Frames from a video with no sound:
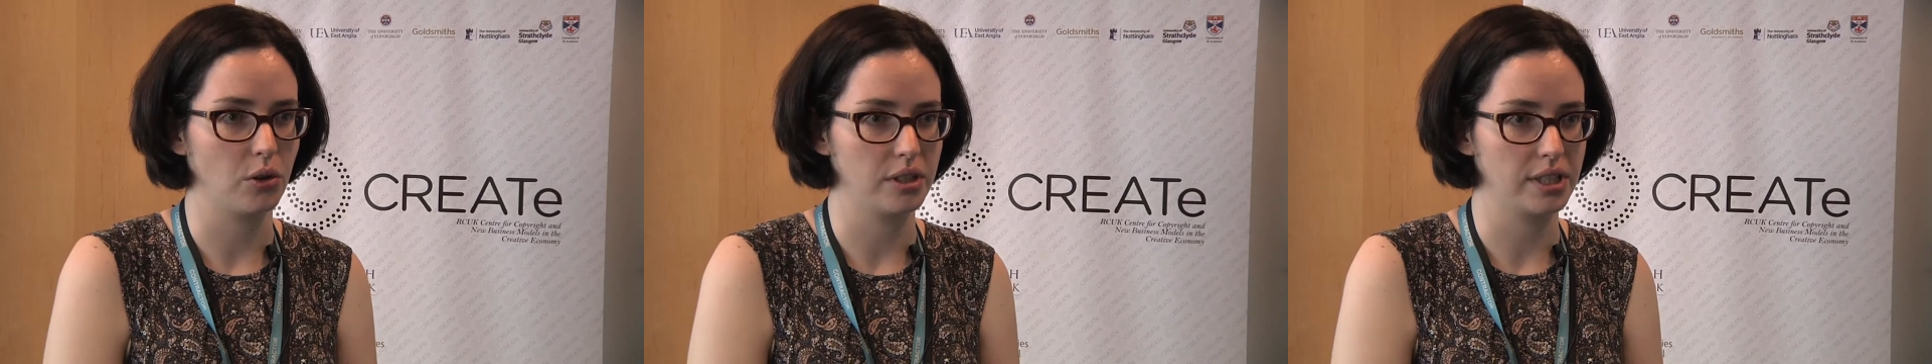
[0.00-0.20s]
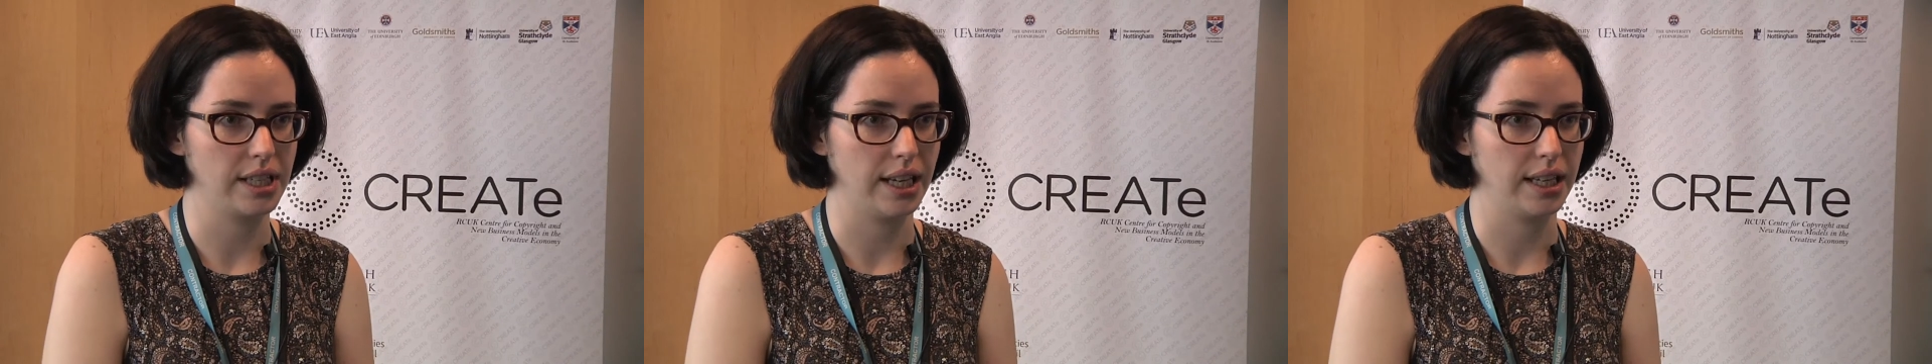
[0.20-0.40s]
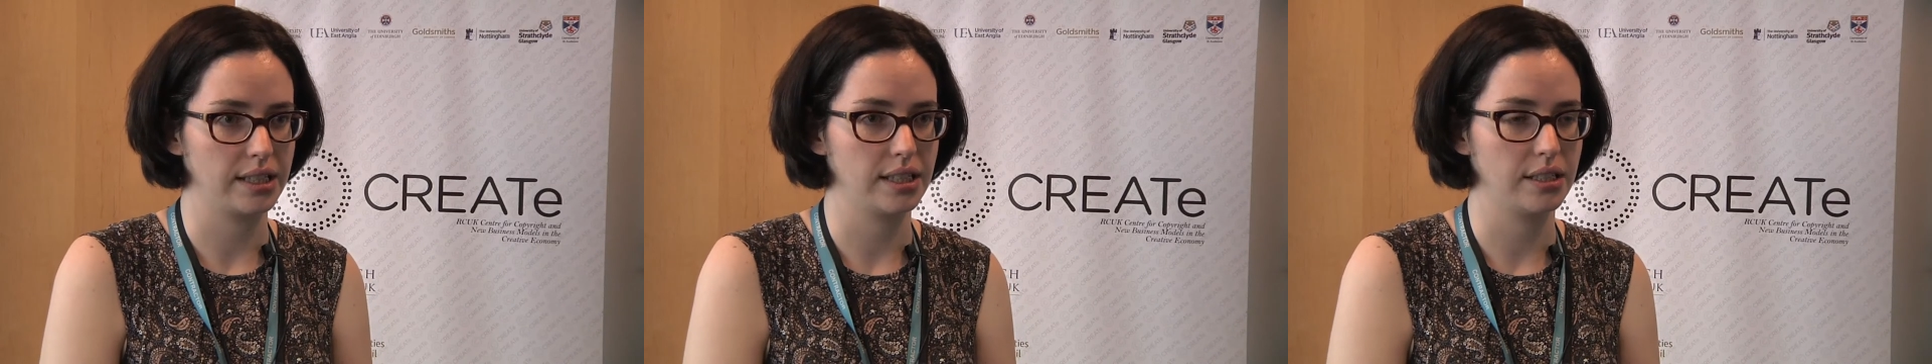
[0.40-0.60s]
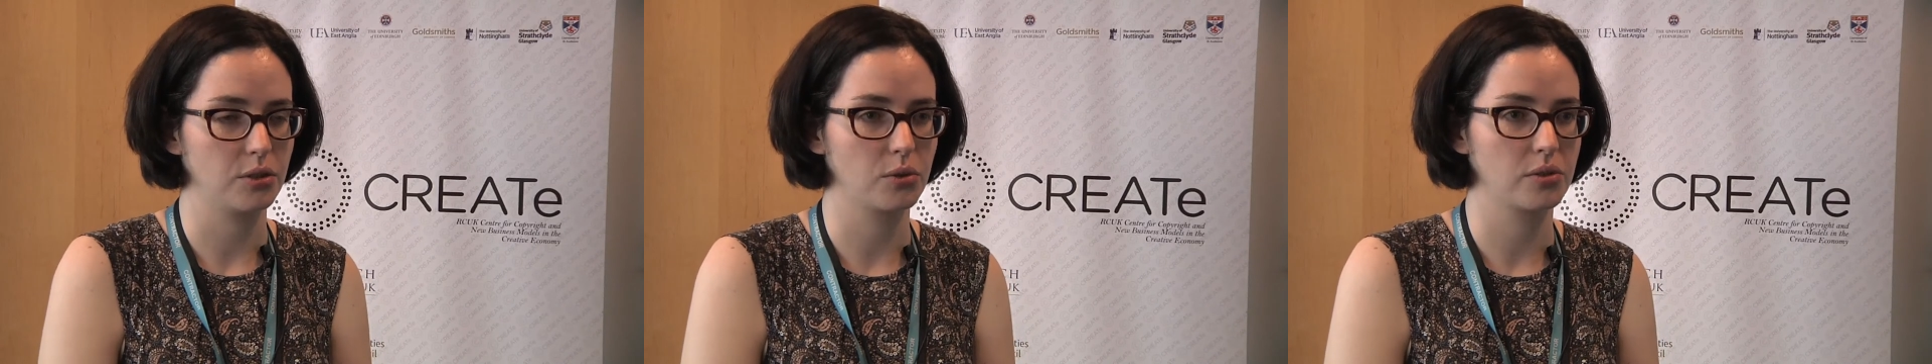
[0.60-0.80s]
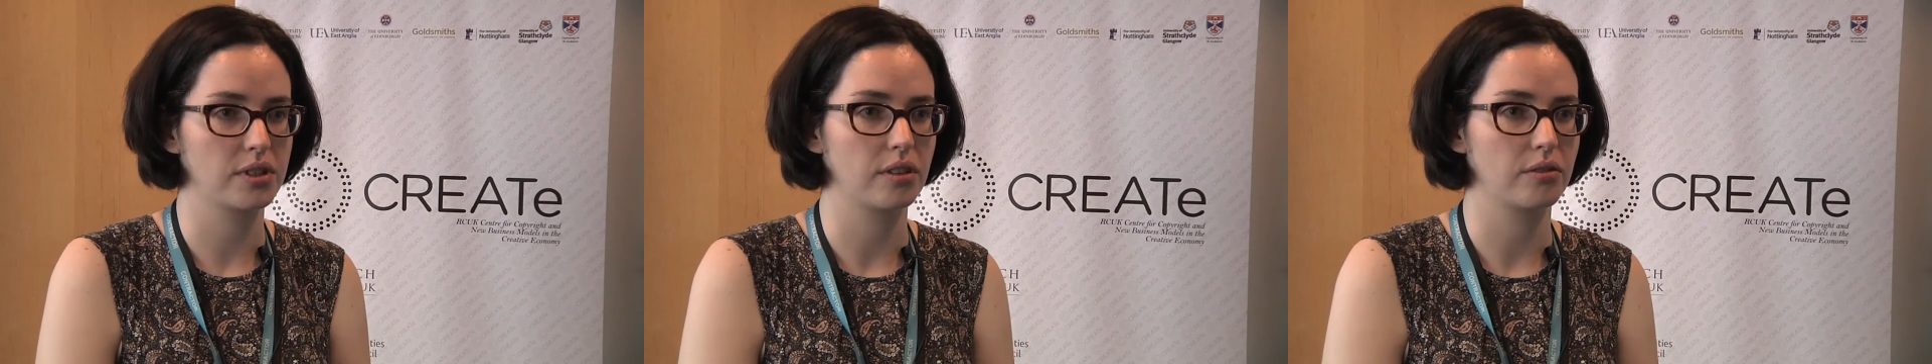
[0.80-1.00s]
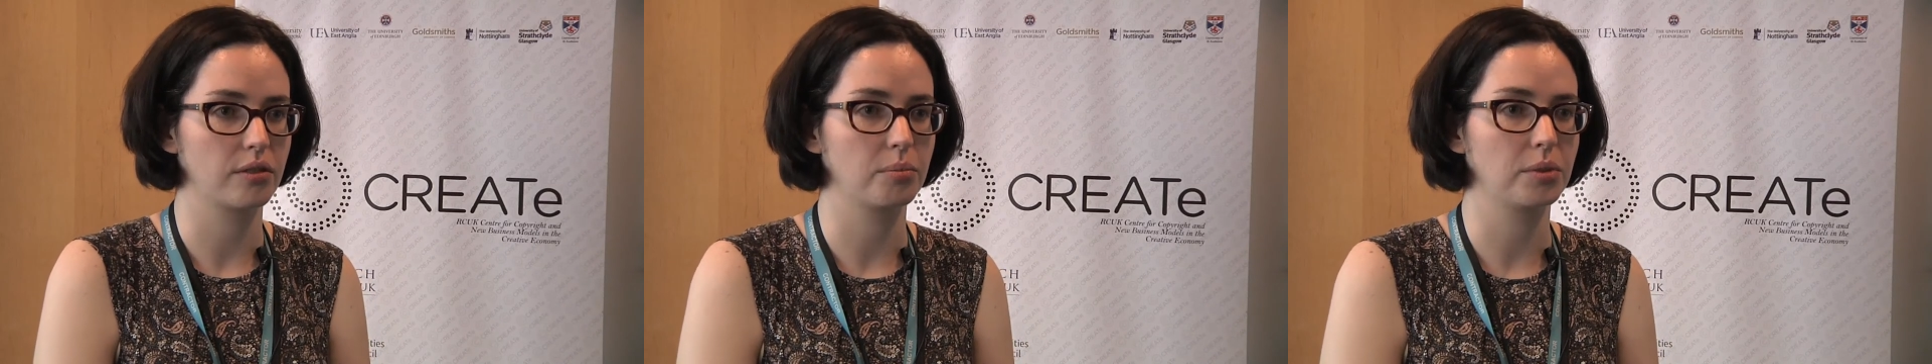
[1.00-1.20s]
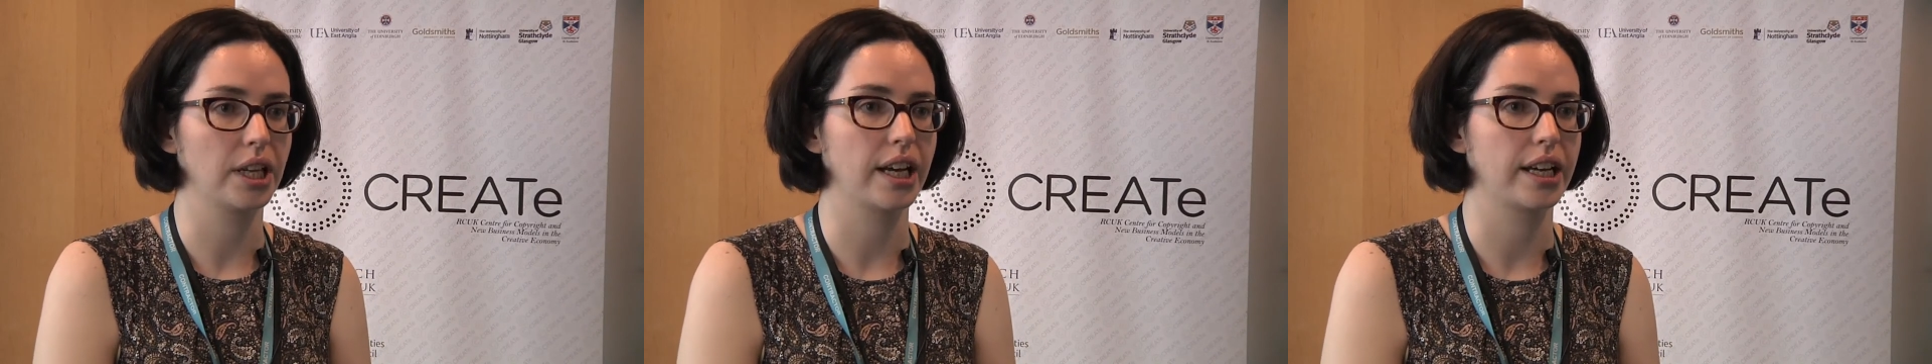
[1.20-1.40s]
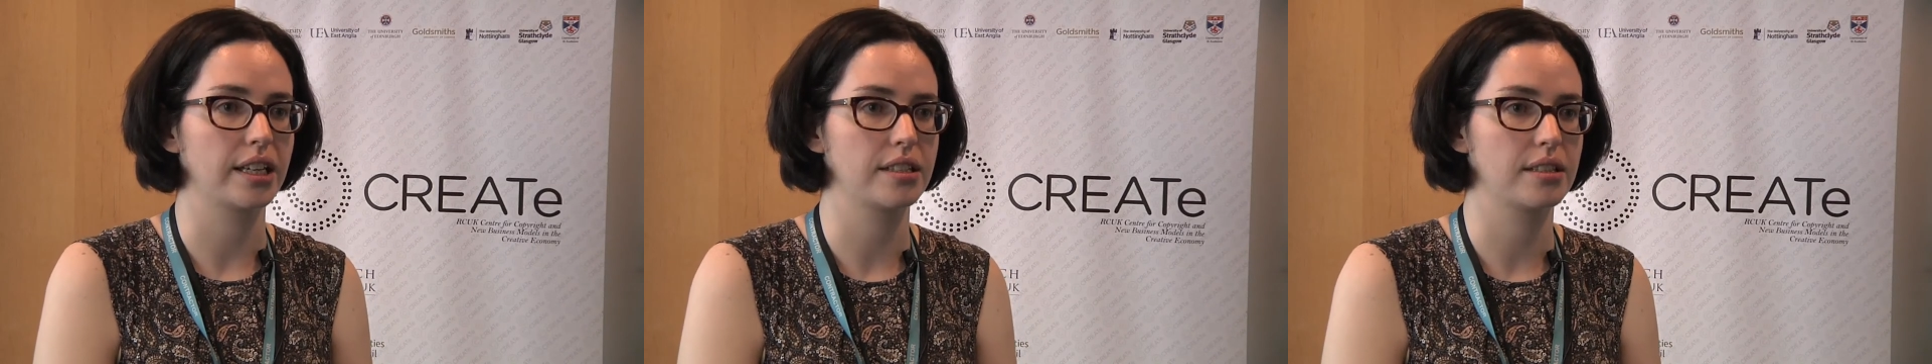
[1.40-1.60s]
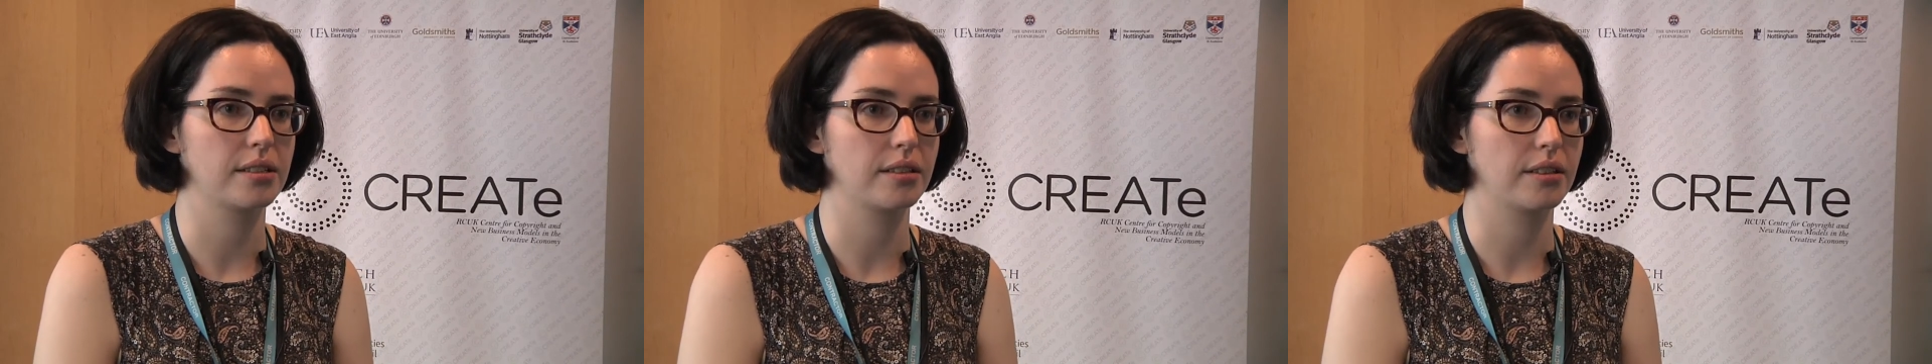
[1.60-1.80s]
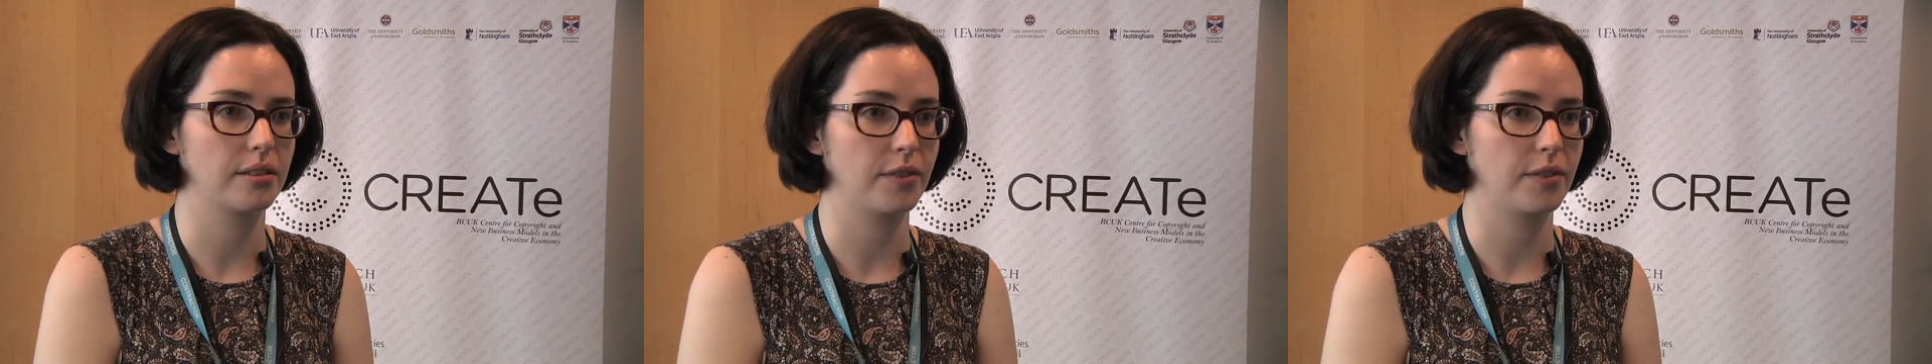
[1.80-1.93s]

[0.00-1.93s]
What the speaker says: contacted, those that replied,